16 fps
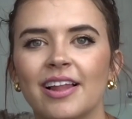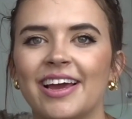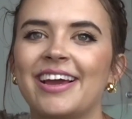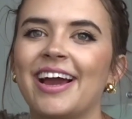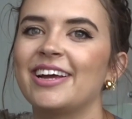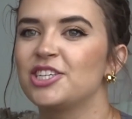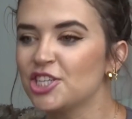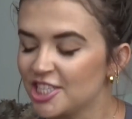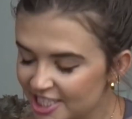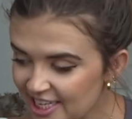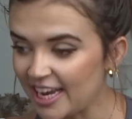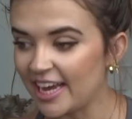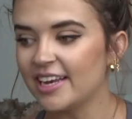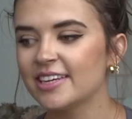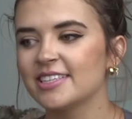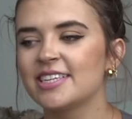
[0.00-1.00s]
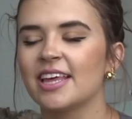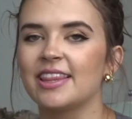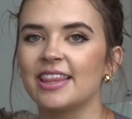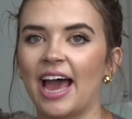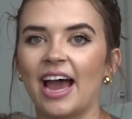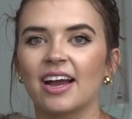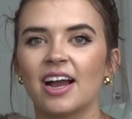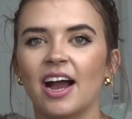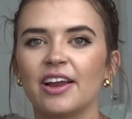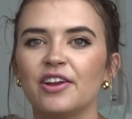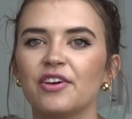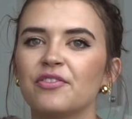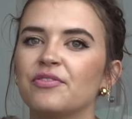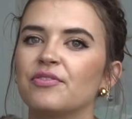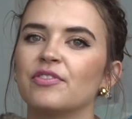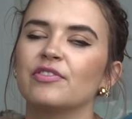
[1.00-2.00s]
Like I just get into that kind
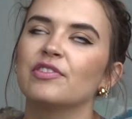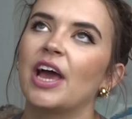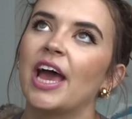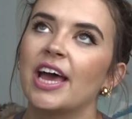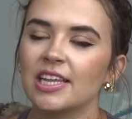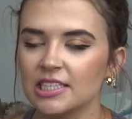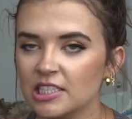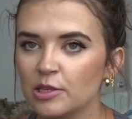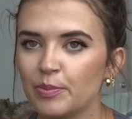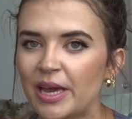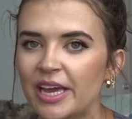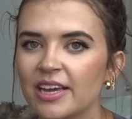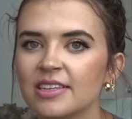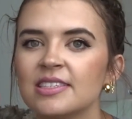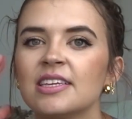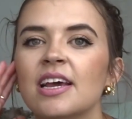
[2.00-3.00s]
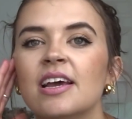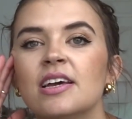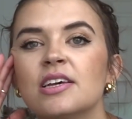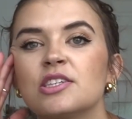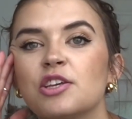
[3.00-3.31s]
of headspace.